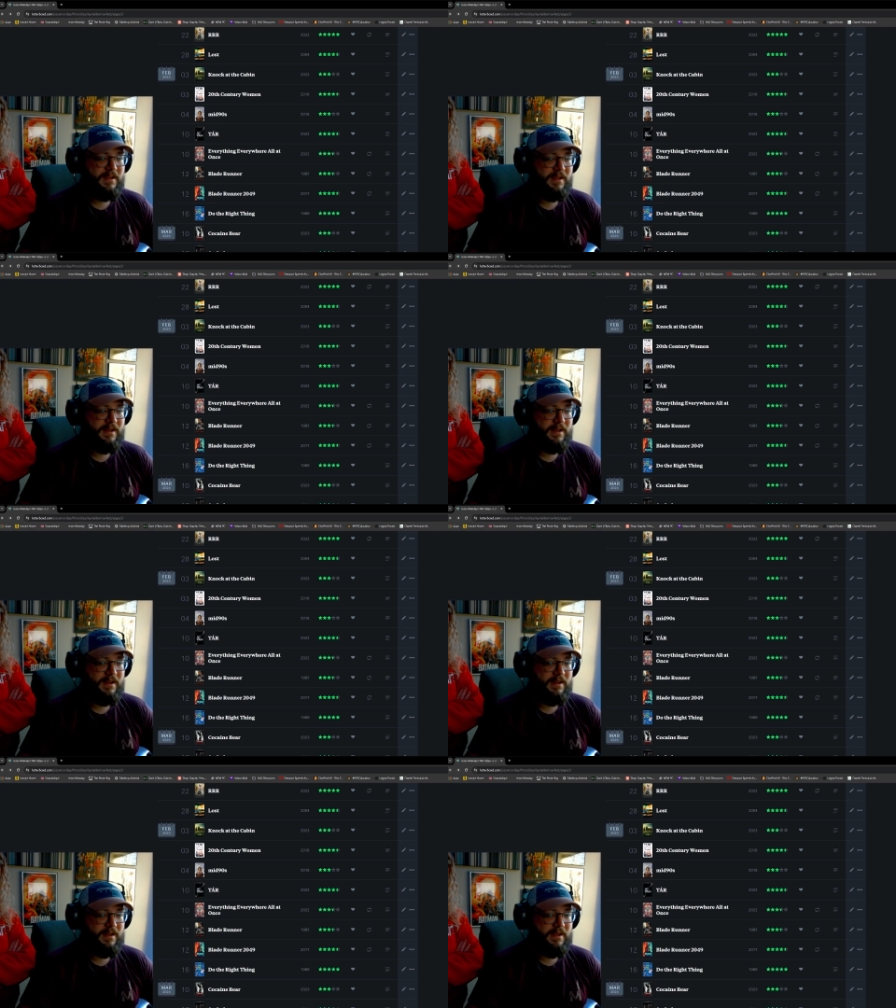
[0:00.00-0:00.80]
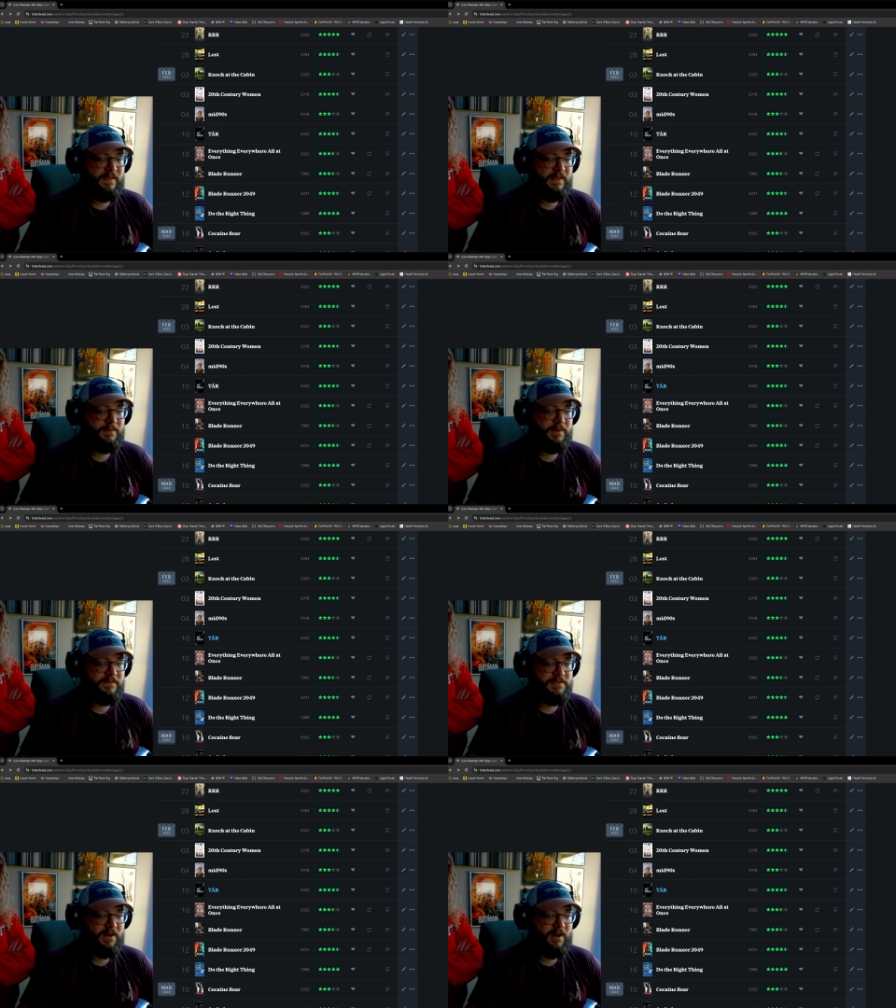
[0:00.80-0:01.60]
And then we
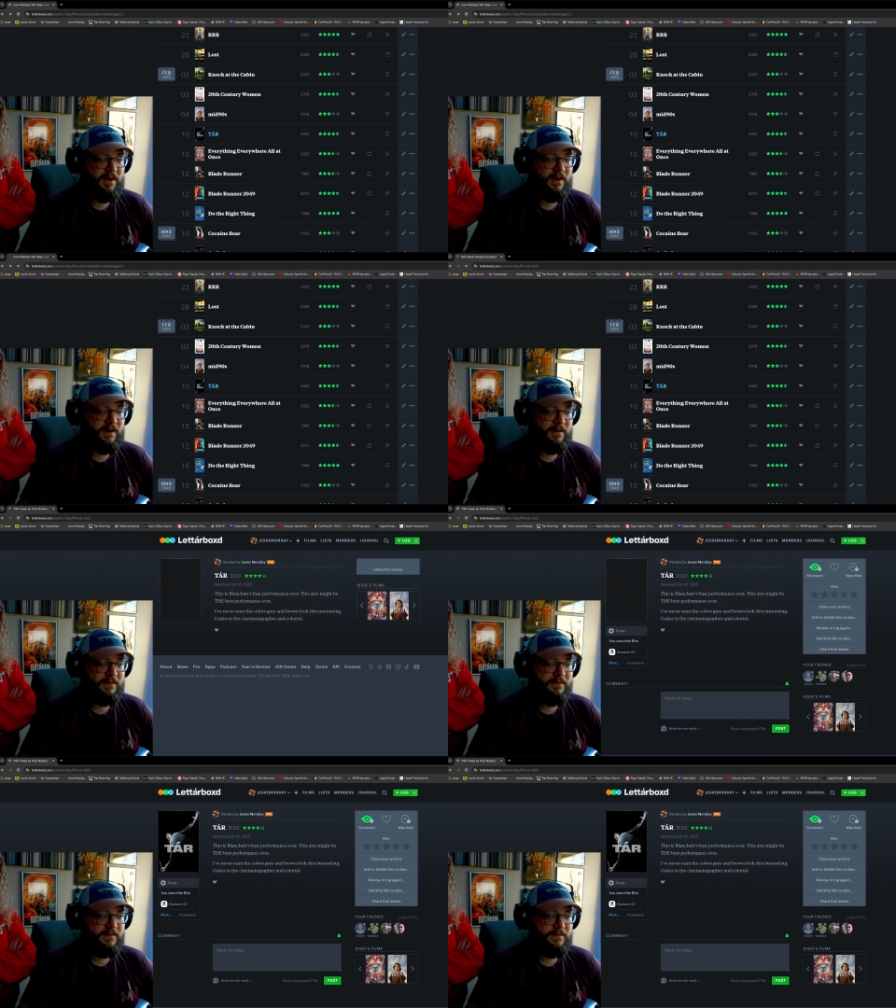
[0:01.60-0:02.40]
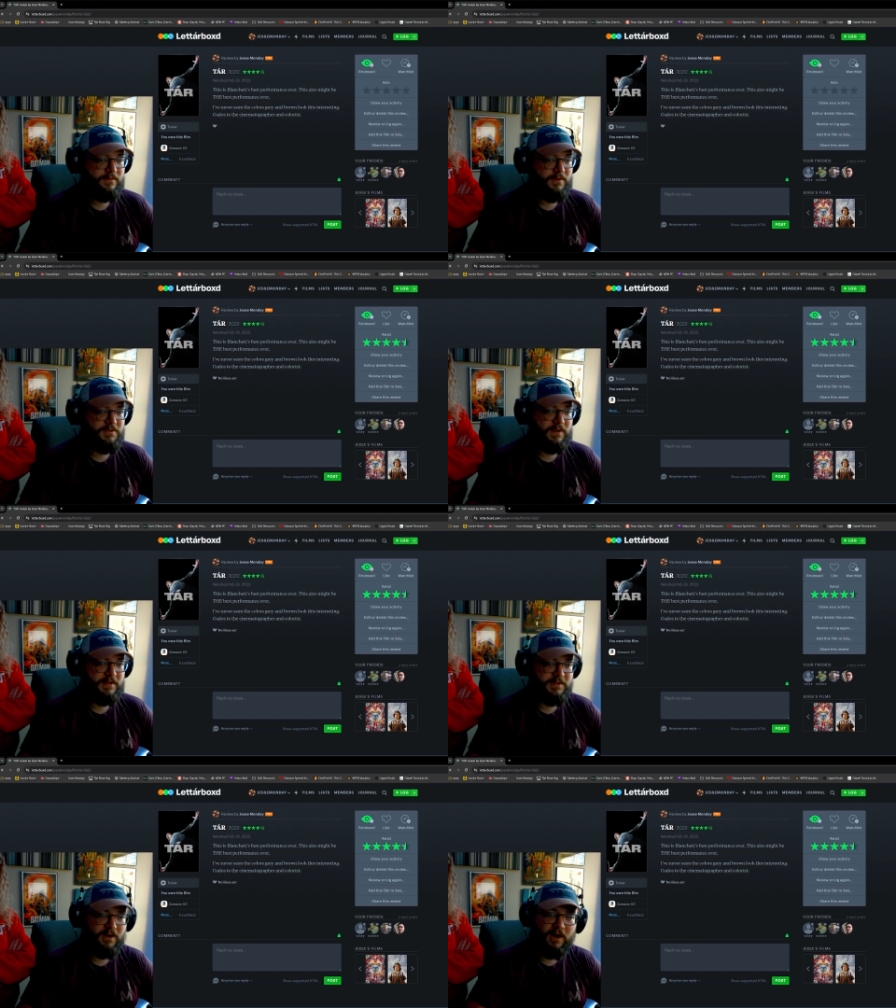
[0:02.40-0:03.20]
have Tar. What'd you think of
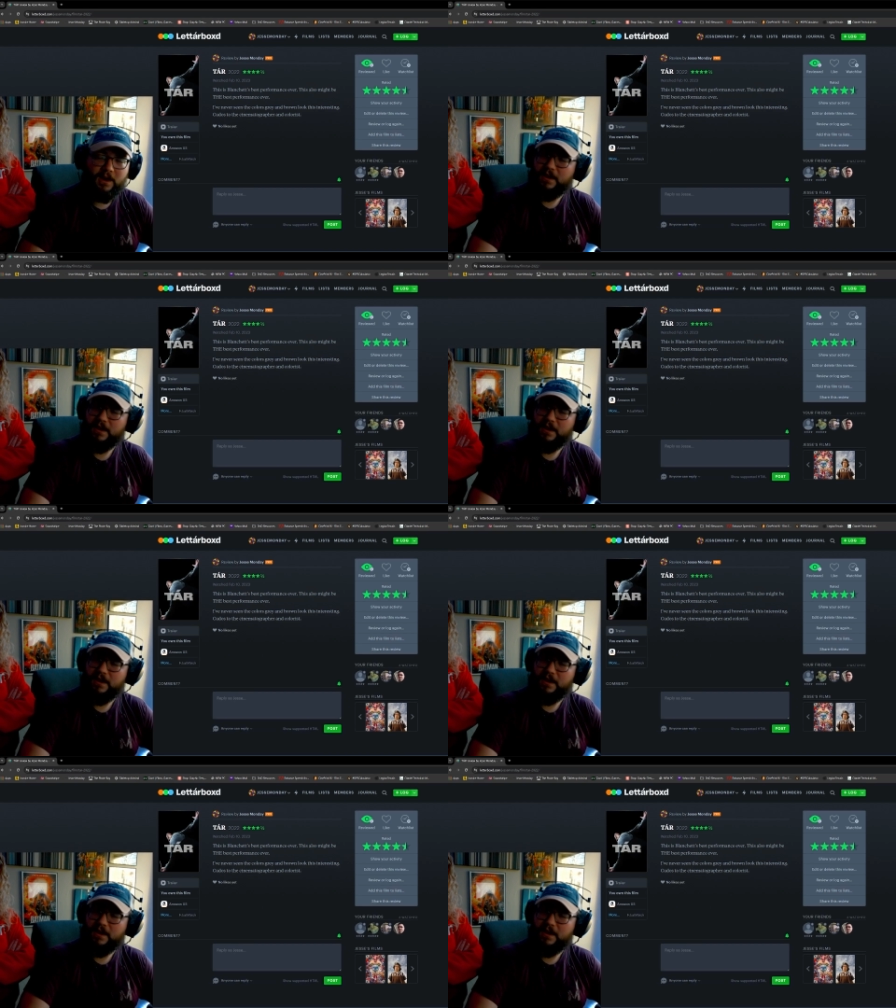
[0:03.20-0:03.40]
Tar?